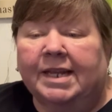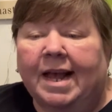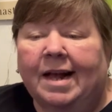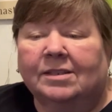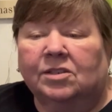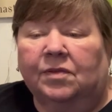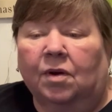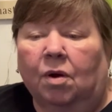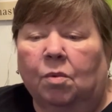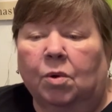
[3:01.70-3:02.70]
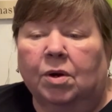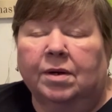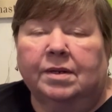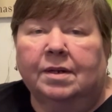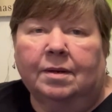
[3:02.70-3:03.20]
ask for a
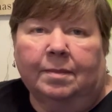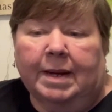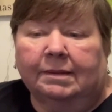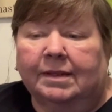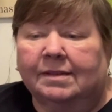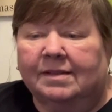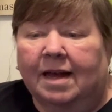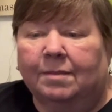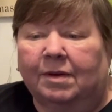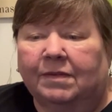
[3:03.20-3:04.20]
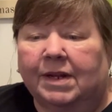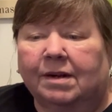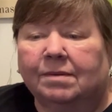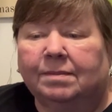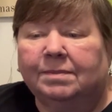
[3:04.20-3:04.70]
word about this time of
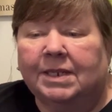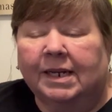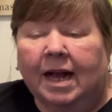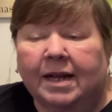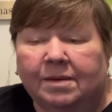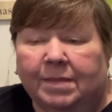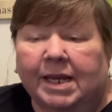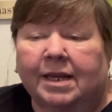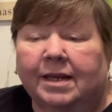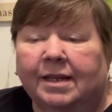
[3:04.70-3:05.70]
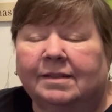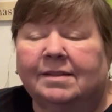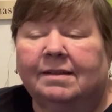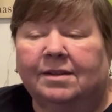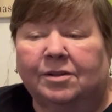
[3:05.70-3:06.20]
year to guide me
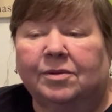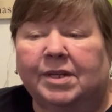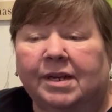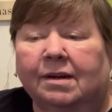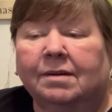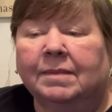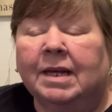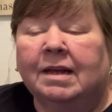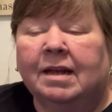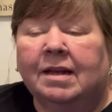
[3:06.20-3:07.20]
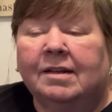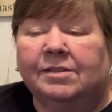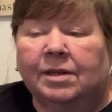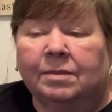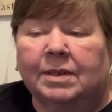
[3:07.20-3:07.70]
into the new year.
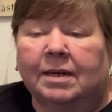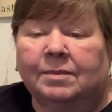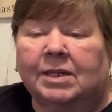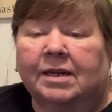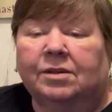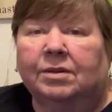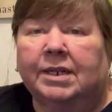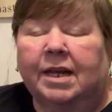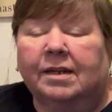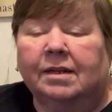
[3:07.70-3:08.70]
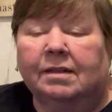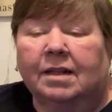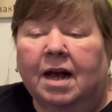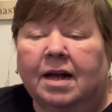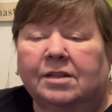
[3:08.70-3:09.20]
Sometimes I create a
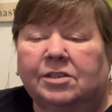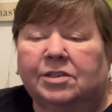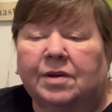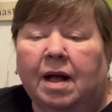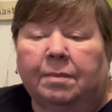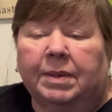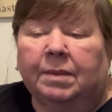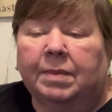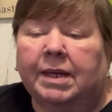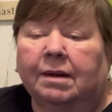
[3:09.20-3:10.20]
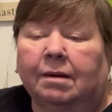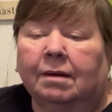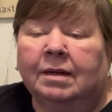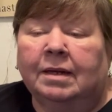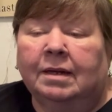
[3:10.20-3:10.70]
collage to help it appear.
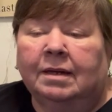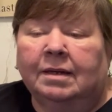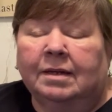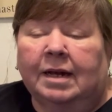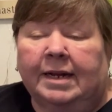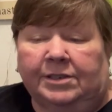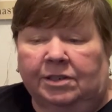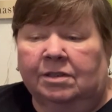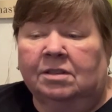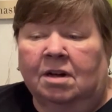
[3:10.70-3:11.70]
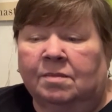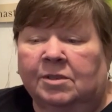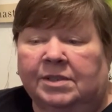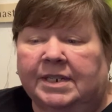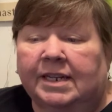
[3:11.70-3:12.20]
I journal
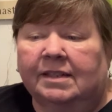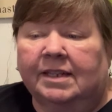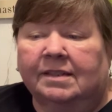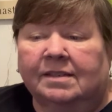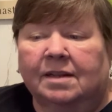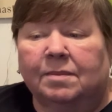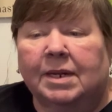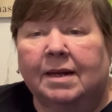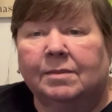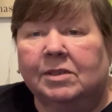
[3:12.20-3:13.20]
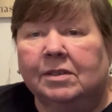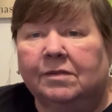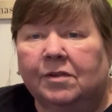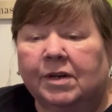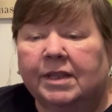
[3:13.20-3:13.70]
almost daily and sometimes look
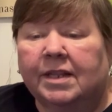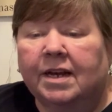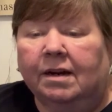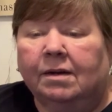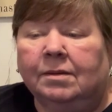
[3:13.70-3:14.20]
for it there.